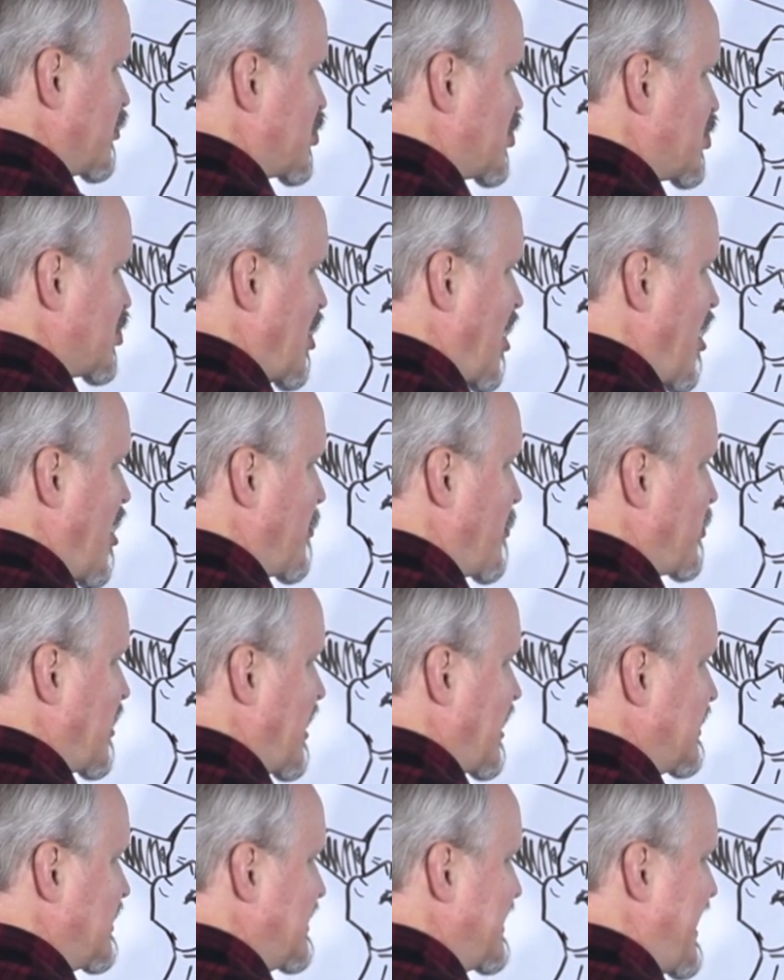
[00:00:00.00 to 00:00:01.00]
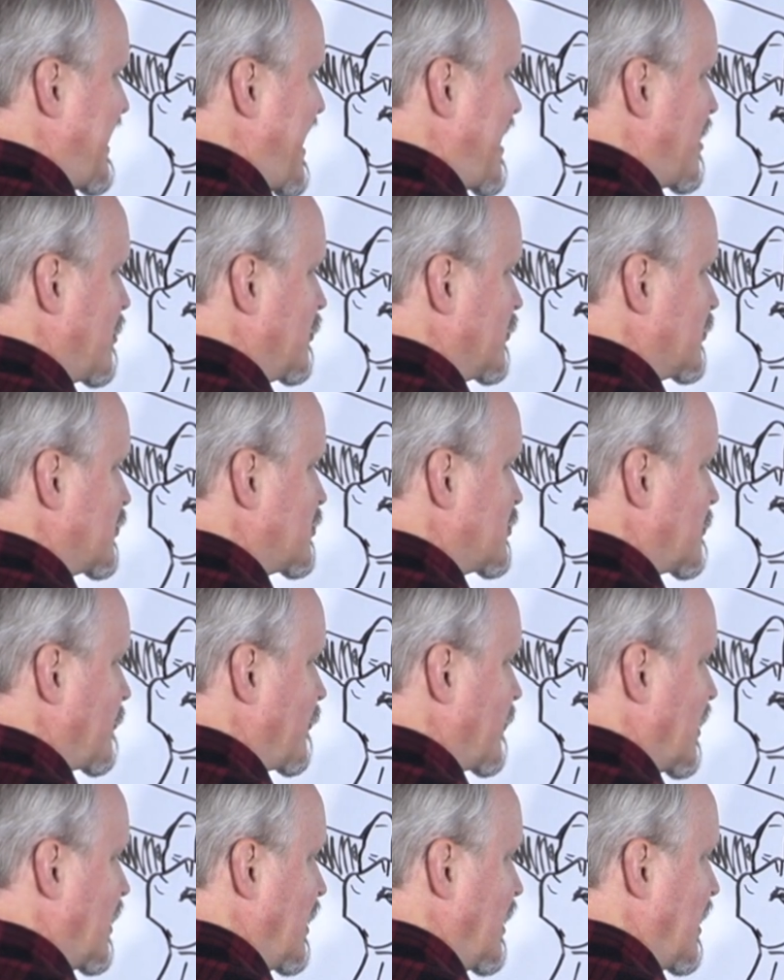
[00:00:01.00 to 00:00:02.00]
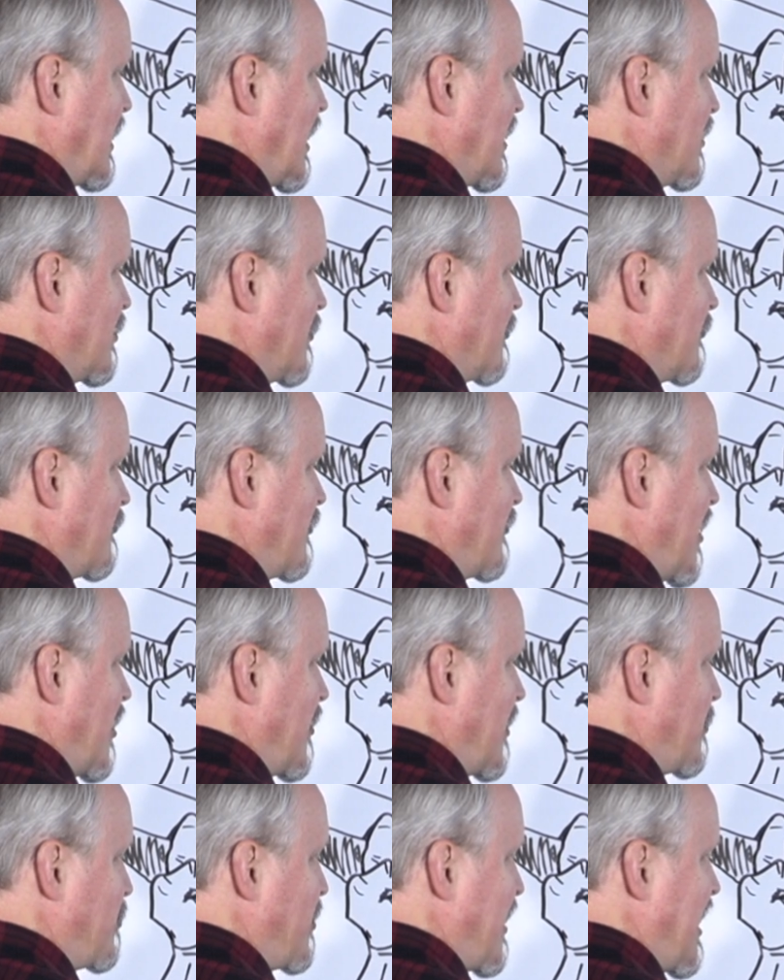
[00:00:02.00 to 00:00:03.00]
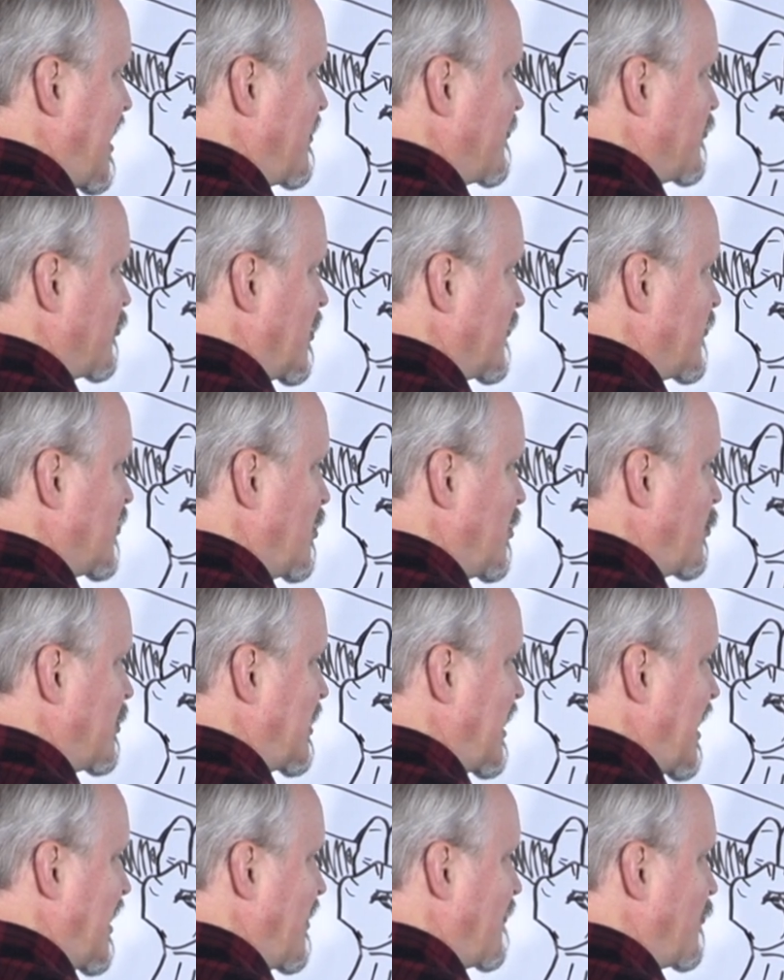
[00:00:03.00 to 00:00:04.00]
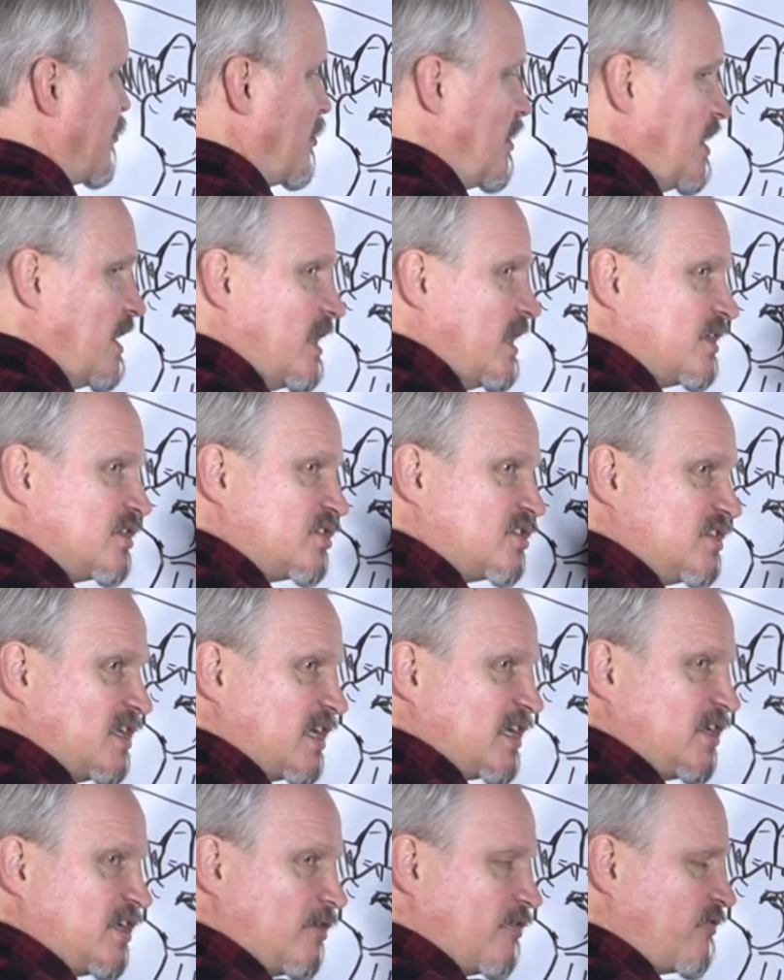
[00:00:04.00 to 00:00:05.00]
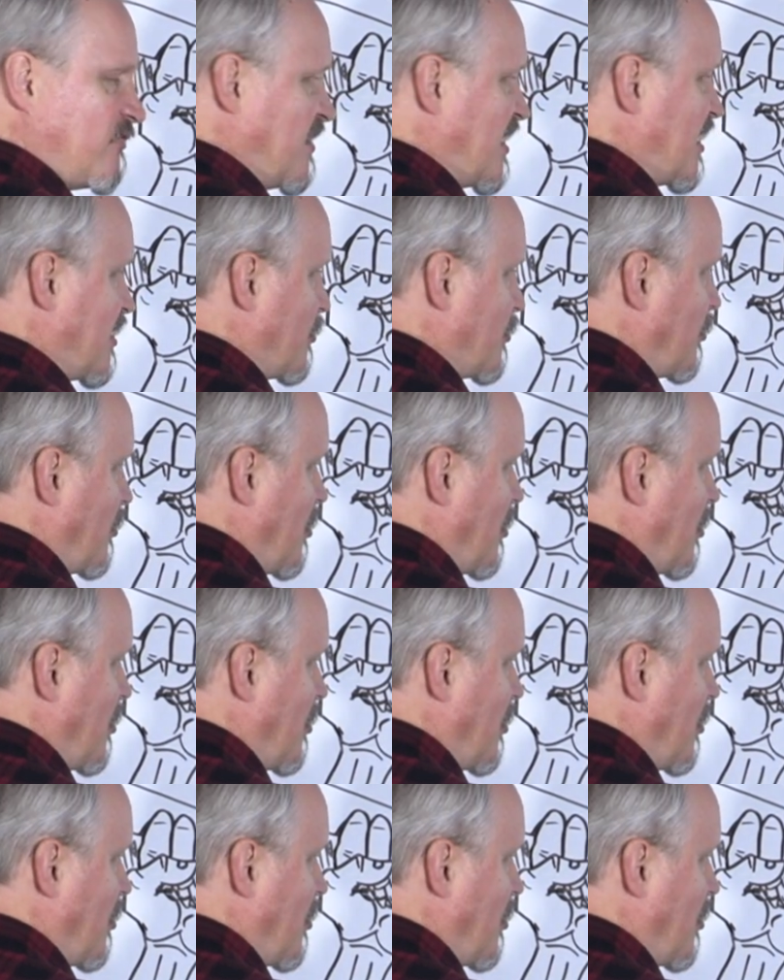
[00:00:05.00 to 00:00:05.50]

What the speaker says: sharp like nails, and they're very painful. If you were to ever stick your finger